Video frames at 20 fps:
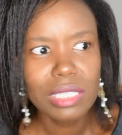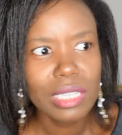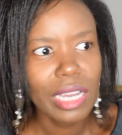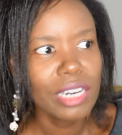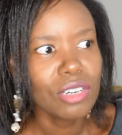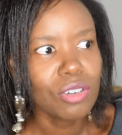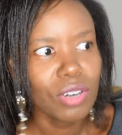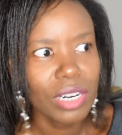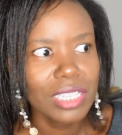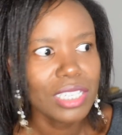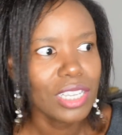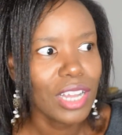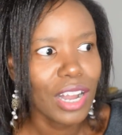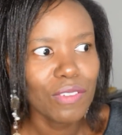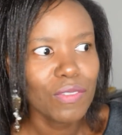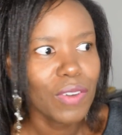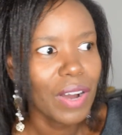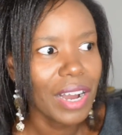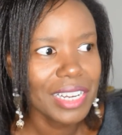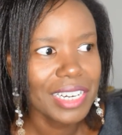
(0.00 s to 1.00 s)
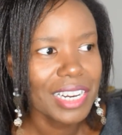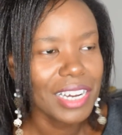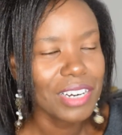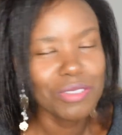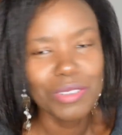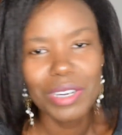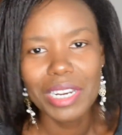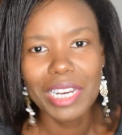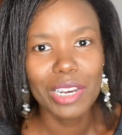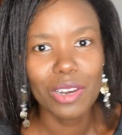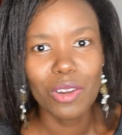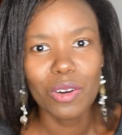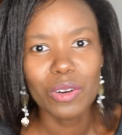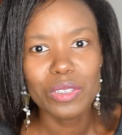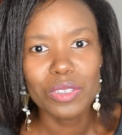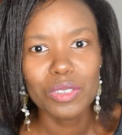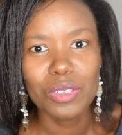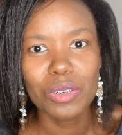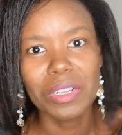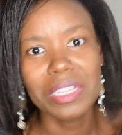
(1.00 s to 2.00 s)
and right now I've had a really long
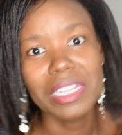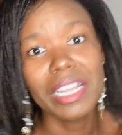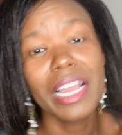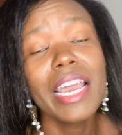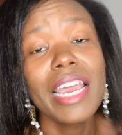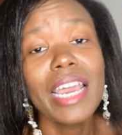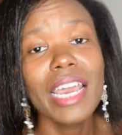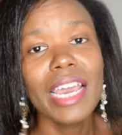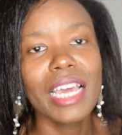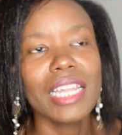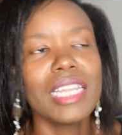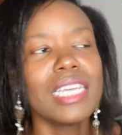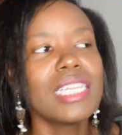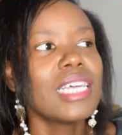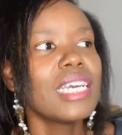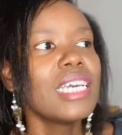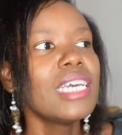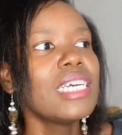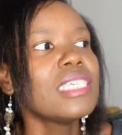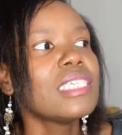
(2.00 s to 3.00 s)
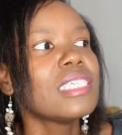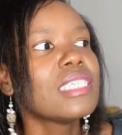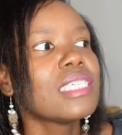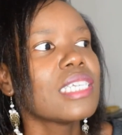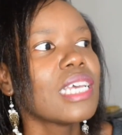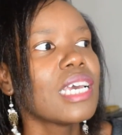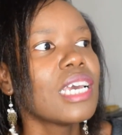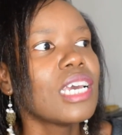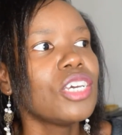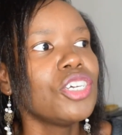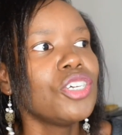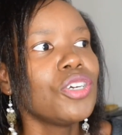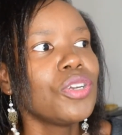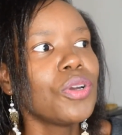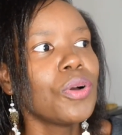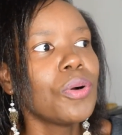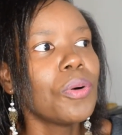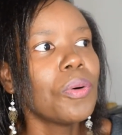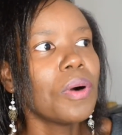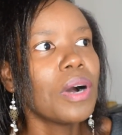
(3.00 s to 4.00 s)
stall. And the thing is, you
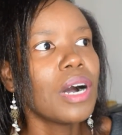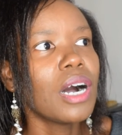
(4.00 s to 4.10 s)
know,